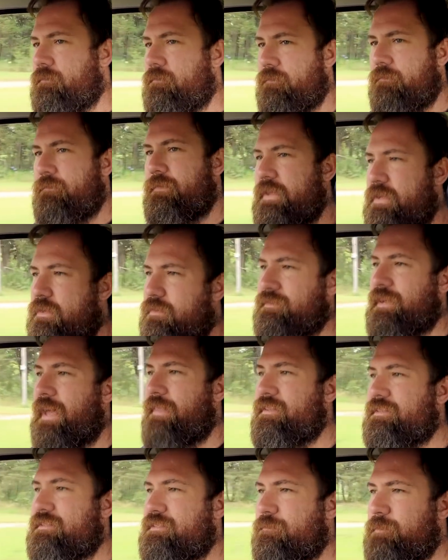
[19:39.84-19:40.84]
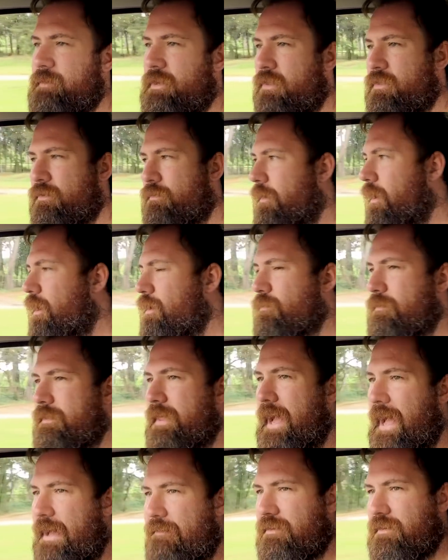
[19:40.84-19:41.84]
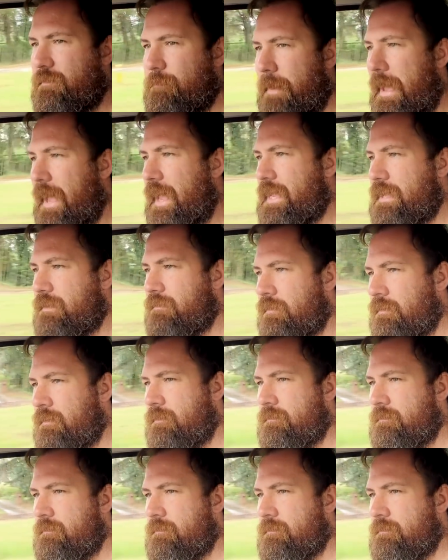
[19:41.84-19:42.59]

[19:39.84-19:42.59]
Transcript: vehicles like this to be on the road without having to pay